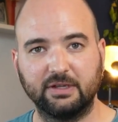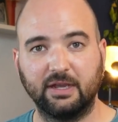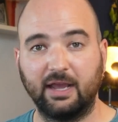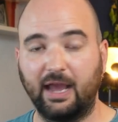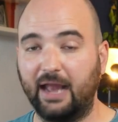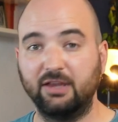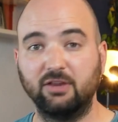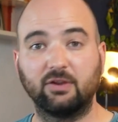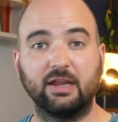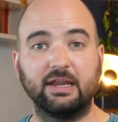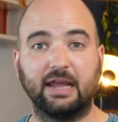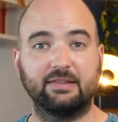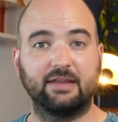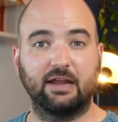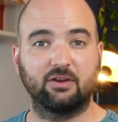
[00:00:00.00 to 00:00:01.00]
And you can
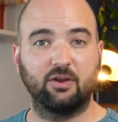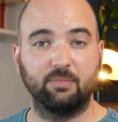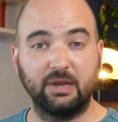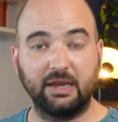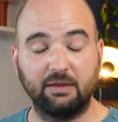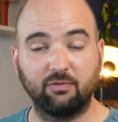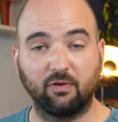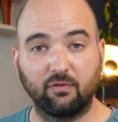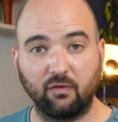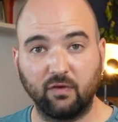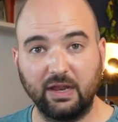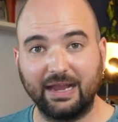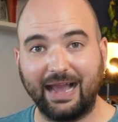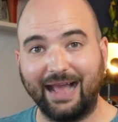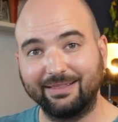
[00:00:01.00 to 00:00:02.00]
get that completely for
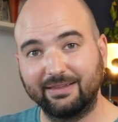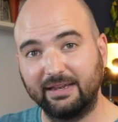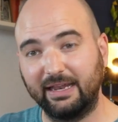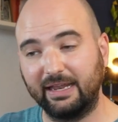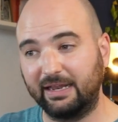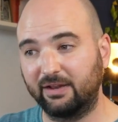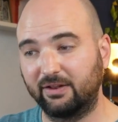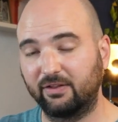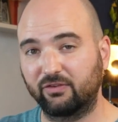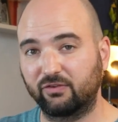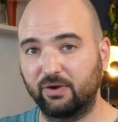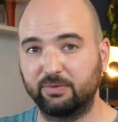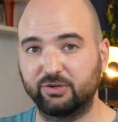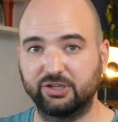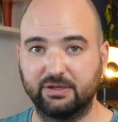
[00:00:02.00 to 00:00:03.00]
free at the link in the
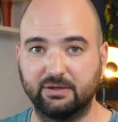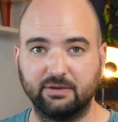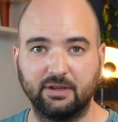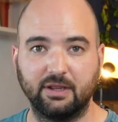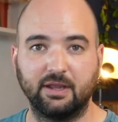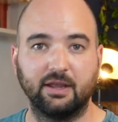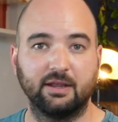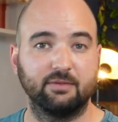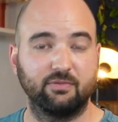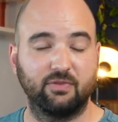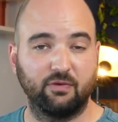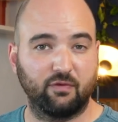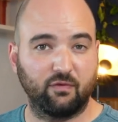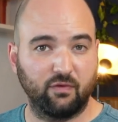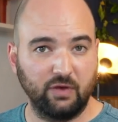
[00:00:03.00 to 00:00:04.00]
description, the
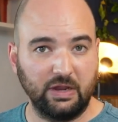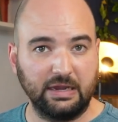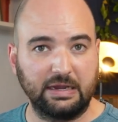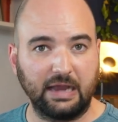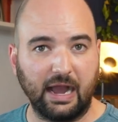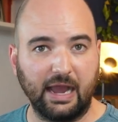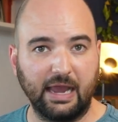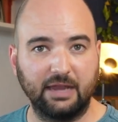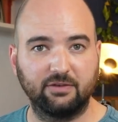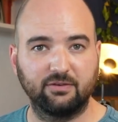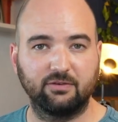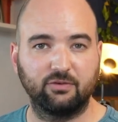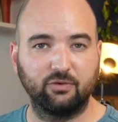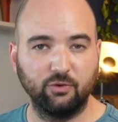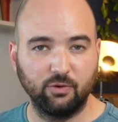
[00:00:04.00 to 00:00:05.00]
free guide
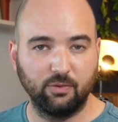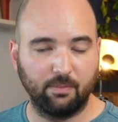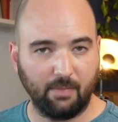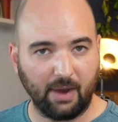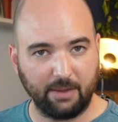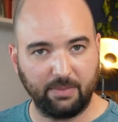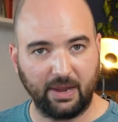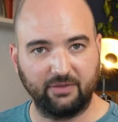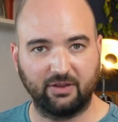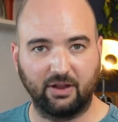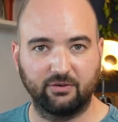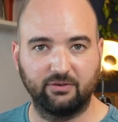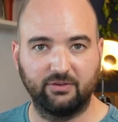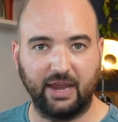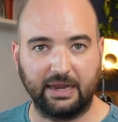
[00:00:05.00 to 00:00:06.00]
to my Bass Hunter
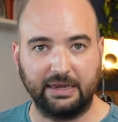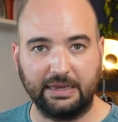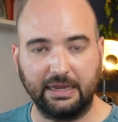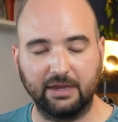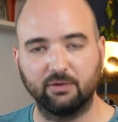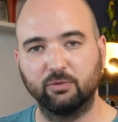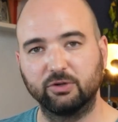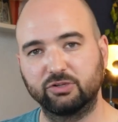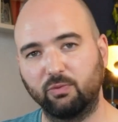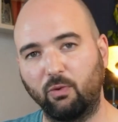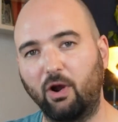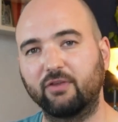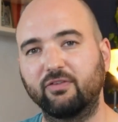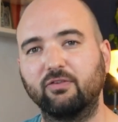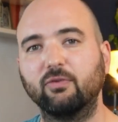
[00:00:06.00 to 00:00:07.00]
technique, which
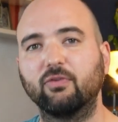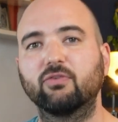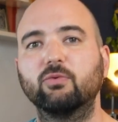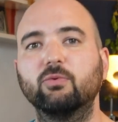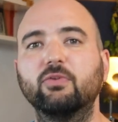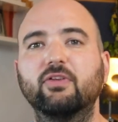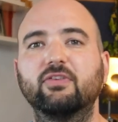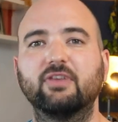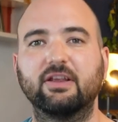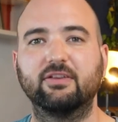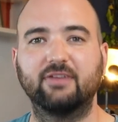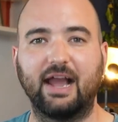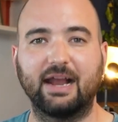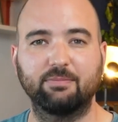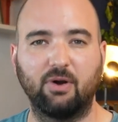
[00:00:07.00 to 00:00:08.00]
walks you through this
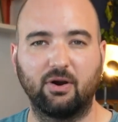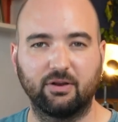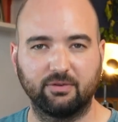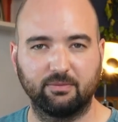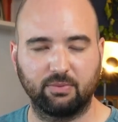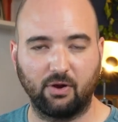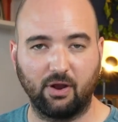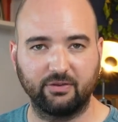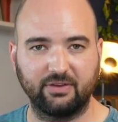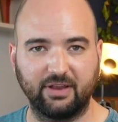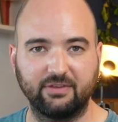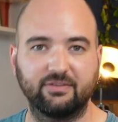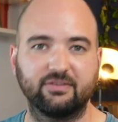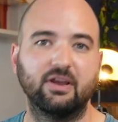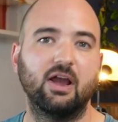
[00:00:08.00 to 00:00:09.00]
exact
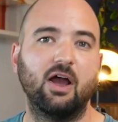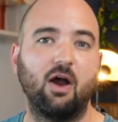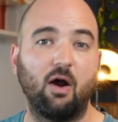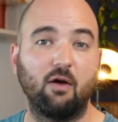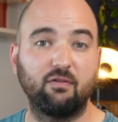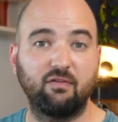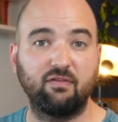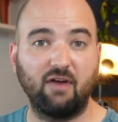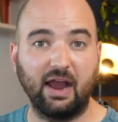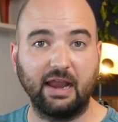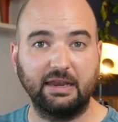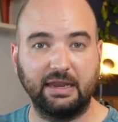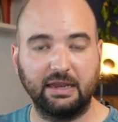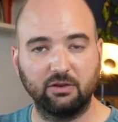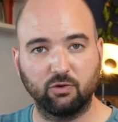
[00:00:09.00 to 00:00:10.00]
process of
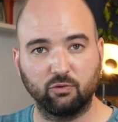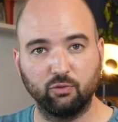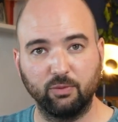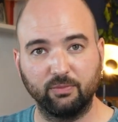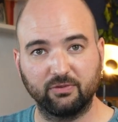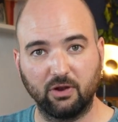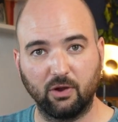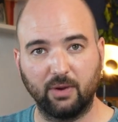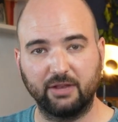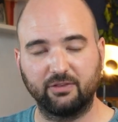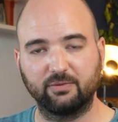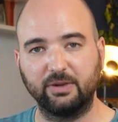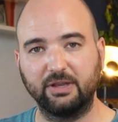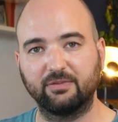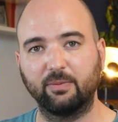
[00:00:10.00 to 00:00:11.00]
finding your room's low end
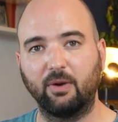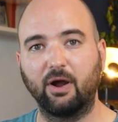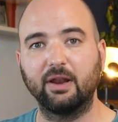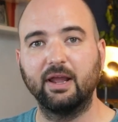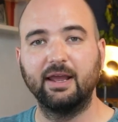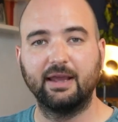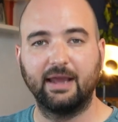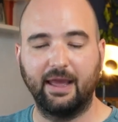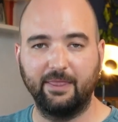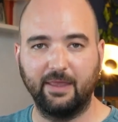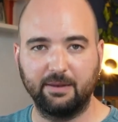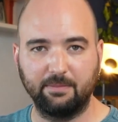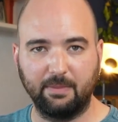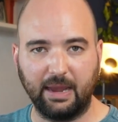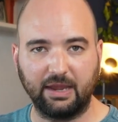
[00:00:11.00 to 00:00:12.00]
sweet spot and
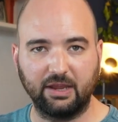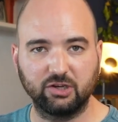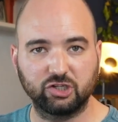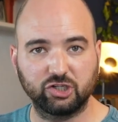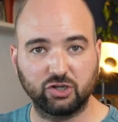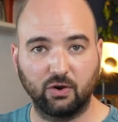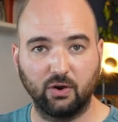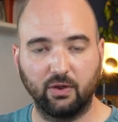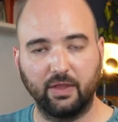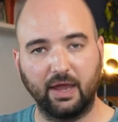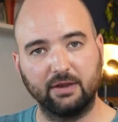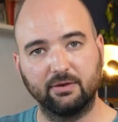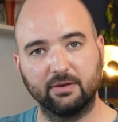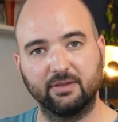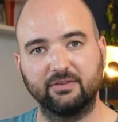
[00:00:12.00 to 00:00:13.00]
then making sure that
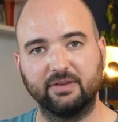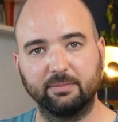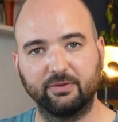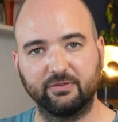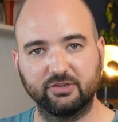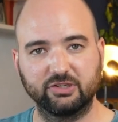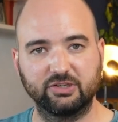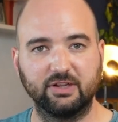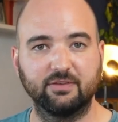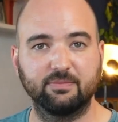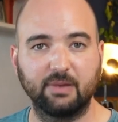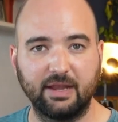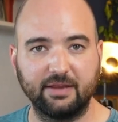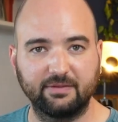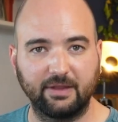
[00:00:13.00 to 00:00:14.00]
your listening position is
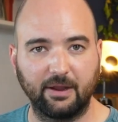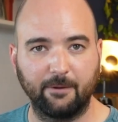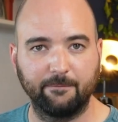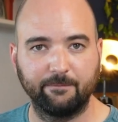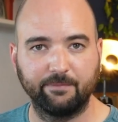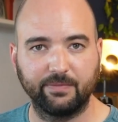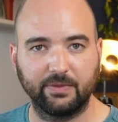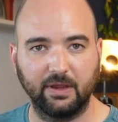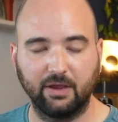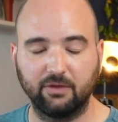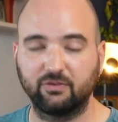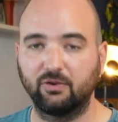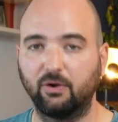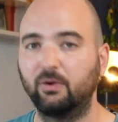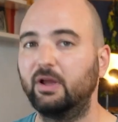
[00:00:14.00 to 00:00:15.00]
placed there. Yeah,
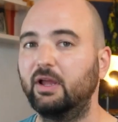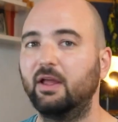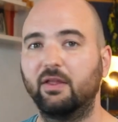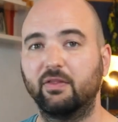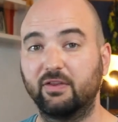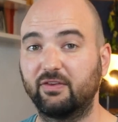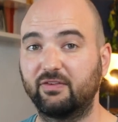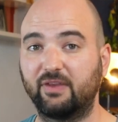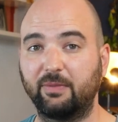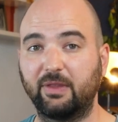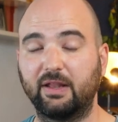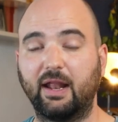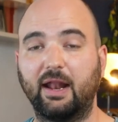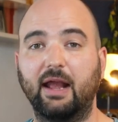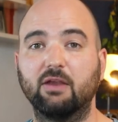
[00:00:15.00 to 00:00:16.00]
so this is something
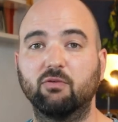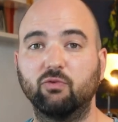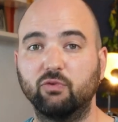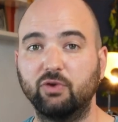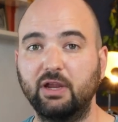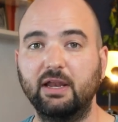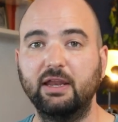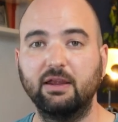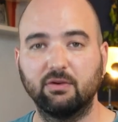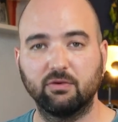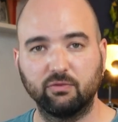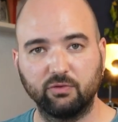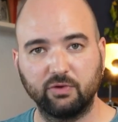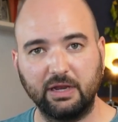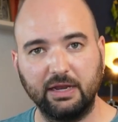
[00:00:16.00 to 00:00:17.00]
that I really,
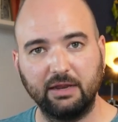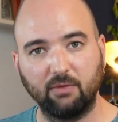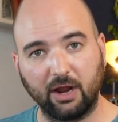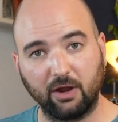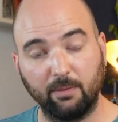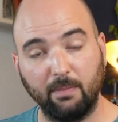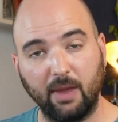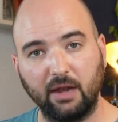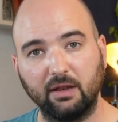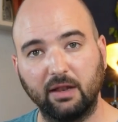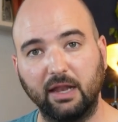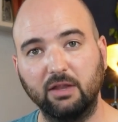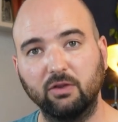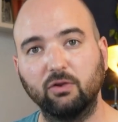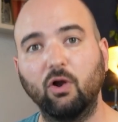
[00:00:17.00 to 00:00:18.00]
really recommend that
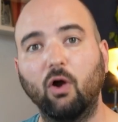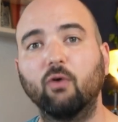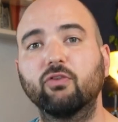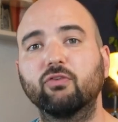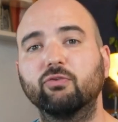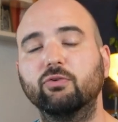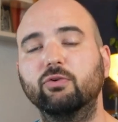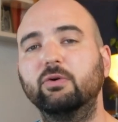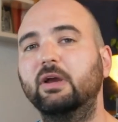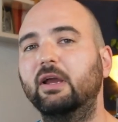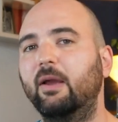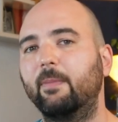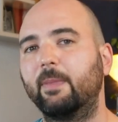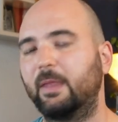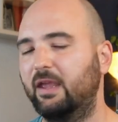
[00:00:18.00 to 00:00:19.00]
you go through
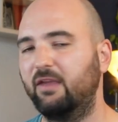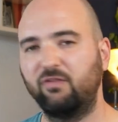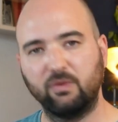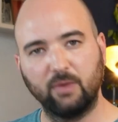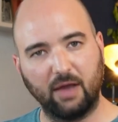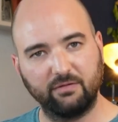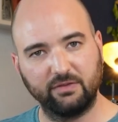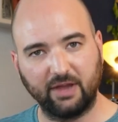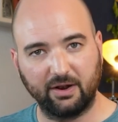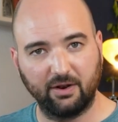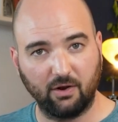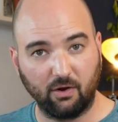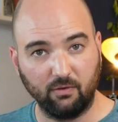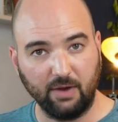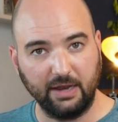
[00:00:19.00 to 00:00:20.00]
if you haven't done it
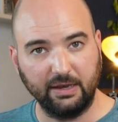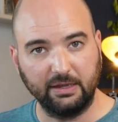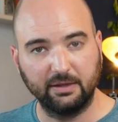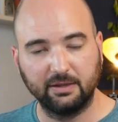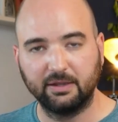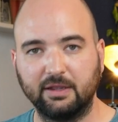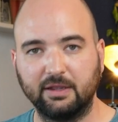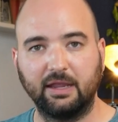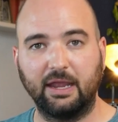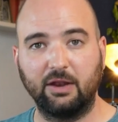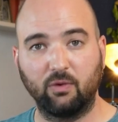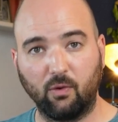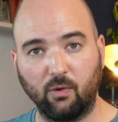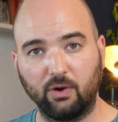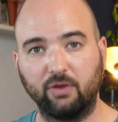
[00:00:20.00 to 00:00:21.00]
already, in
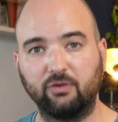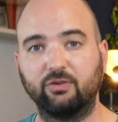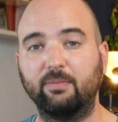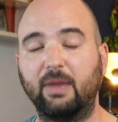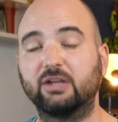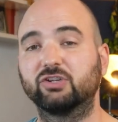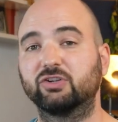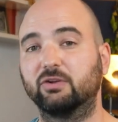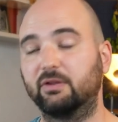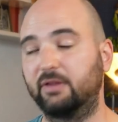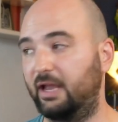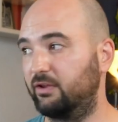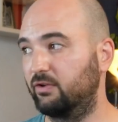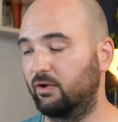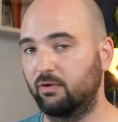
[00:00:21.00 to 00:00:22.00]
order to make sure that
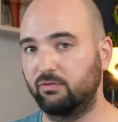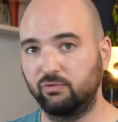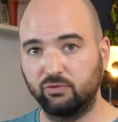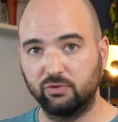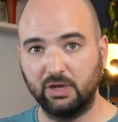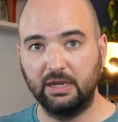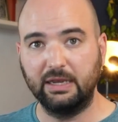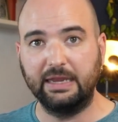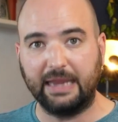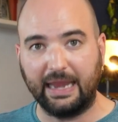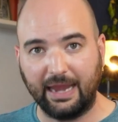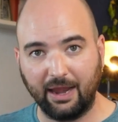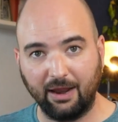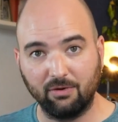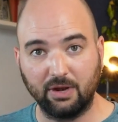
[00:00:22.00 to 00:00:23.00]
you're really
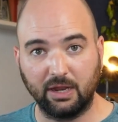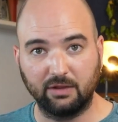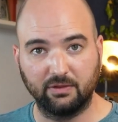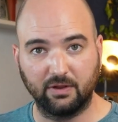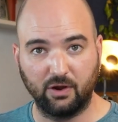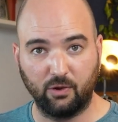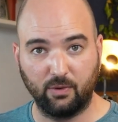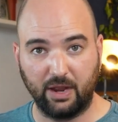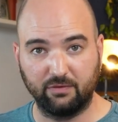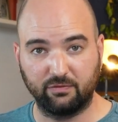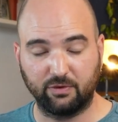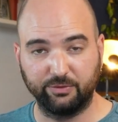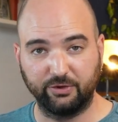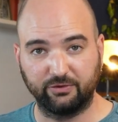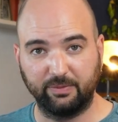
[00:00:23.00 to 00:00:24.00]
hearing the low end
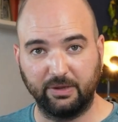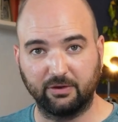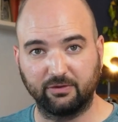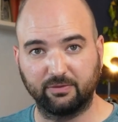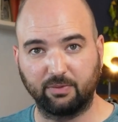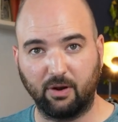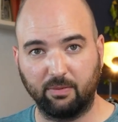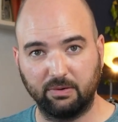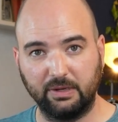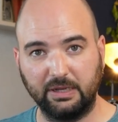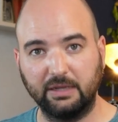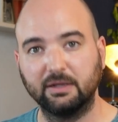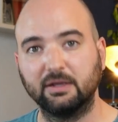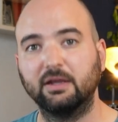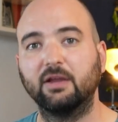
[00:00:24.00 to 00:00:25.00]
from your speakers properly,
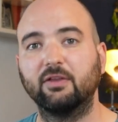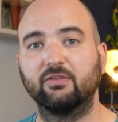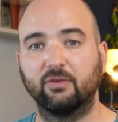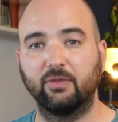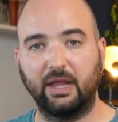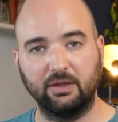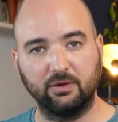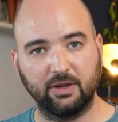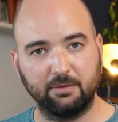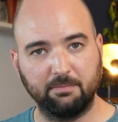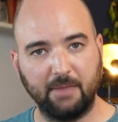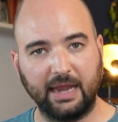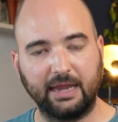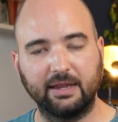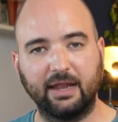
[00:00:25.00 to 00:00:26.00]
so that you can
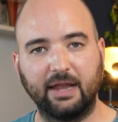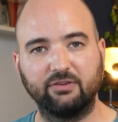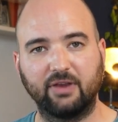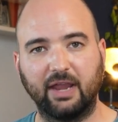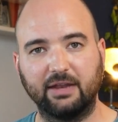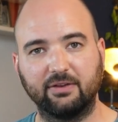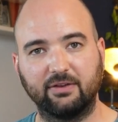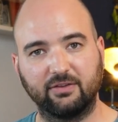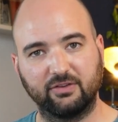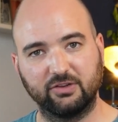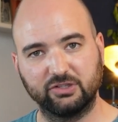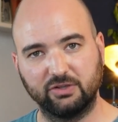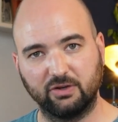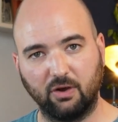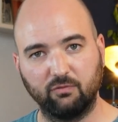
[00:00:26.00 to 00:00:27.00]
make an educated
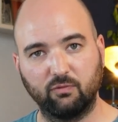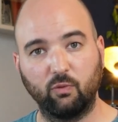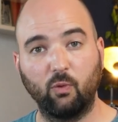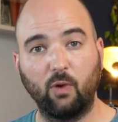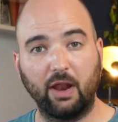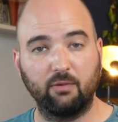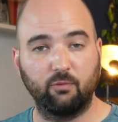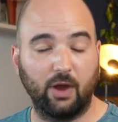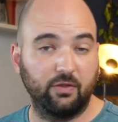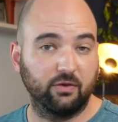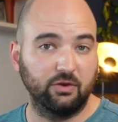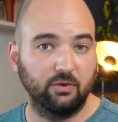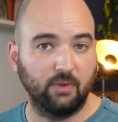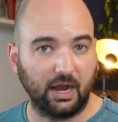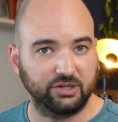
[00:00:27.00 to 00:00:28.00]
decision of whether
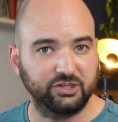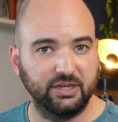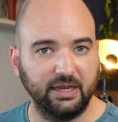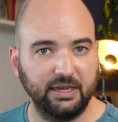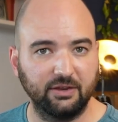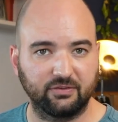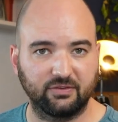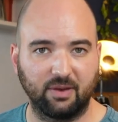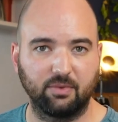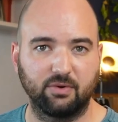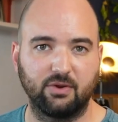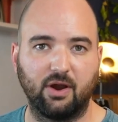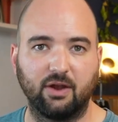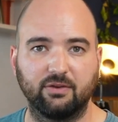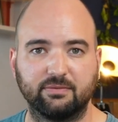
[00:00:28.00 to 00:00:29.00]
you actually need a sub or
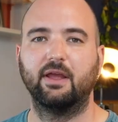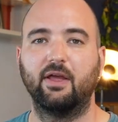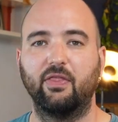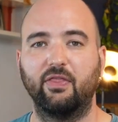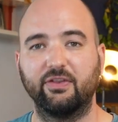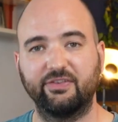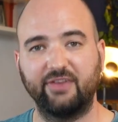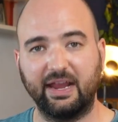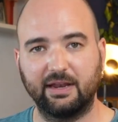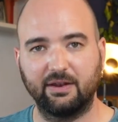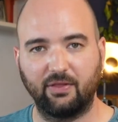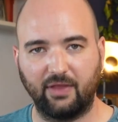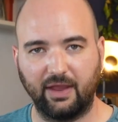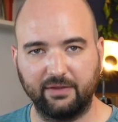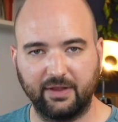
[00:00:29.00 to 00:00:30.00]
not. The second
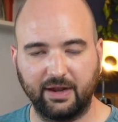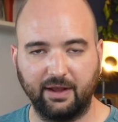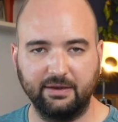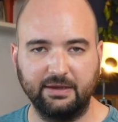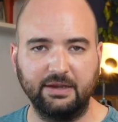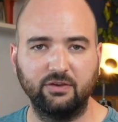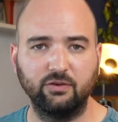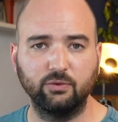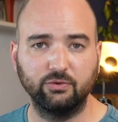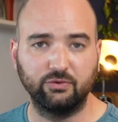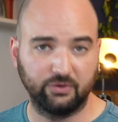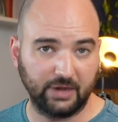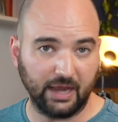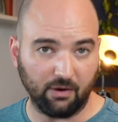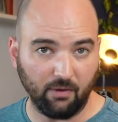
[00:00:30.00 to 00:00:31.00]
thing that I need you
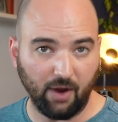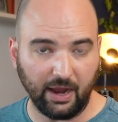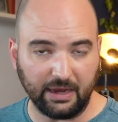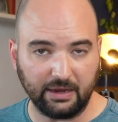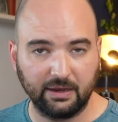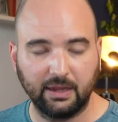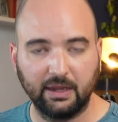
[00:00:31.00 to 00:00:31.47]
to get right